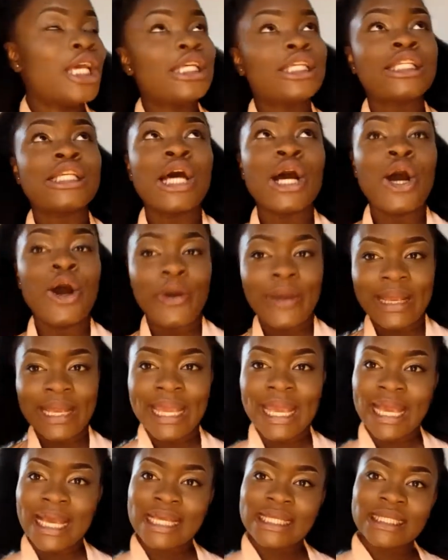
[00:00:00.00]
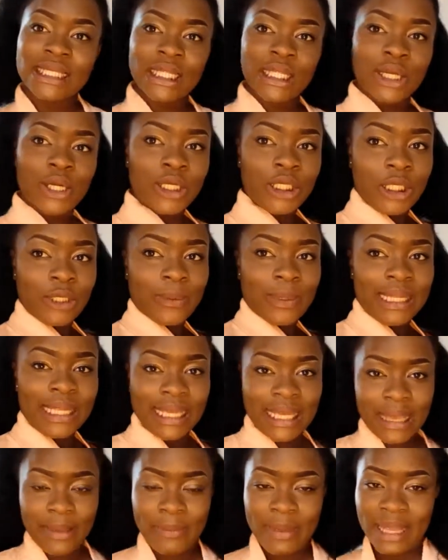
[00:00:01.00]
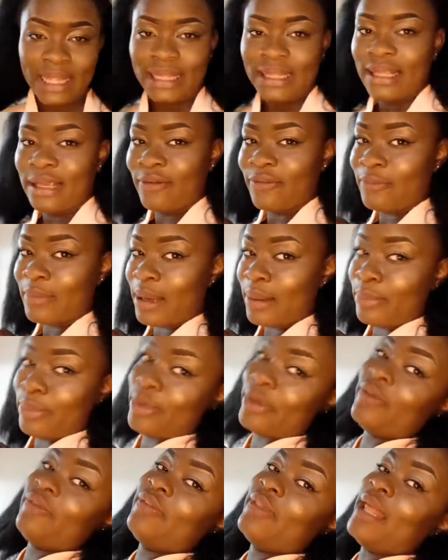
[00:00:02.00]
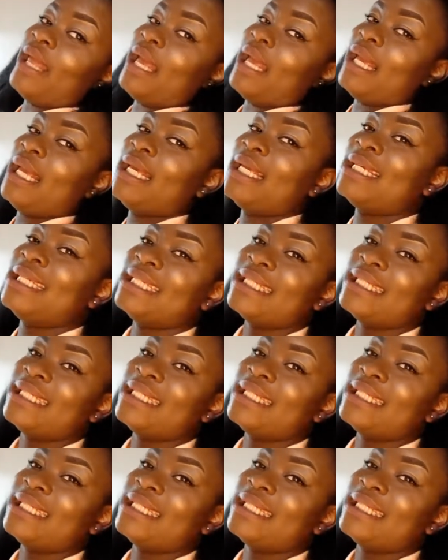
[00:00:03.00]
so in case you know you want to give me anything for my birthday,